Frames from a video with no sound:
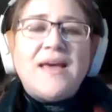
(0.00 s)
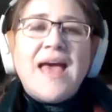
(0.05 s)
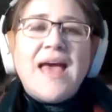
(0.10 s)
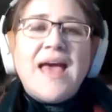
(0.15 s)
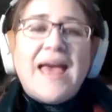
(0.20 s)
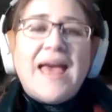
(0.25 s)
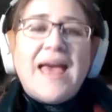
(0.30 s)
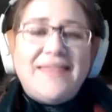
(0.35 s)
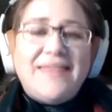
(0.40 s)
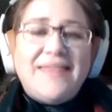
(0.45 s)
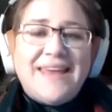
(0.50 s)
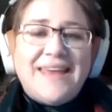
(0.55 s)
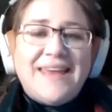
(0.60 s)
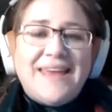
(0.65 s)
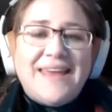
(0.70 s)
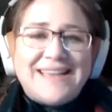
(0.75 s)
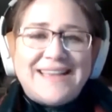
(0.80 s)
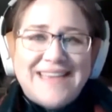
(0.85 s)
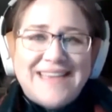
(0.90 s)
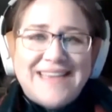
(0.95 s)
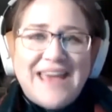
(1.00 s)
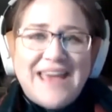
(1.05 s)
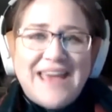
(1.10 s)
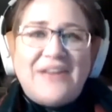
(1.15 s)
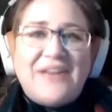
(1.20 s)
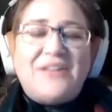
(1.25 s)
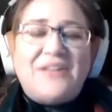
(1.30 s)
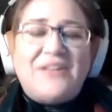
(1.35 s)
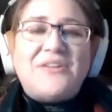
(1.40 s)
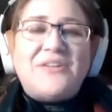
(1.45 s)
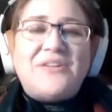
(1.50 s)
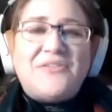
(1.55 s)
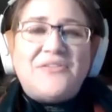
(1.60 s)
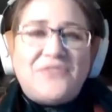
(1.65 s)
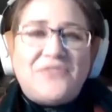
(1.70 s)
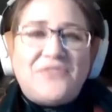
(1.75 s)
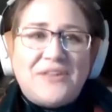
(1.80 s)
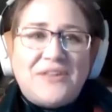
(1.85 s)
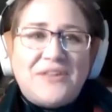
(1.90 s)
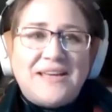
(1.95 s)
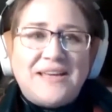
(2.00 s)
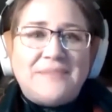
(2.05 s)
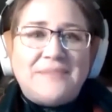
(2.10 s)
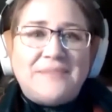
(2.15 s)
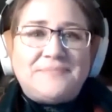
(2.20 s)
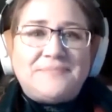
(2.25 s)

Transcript: And then exhale fully.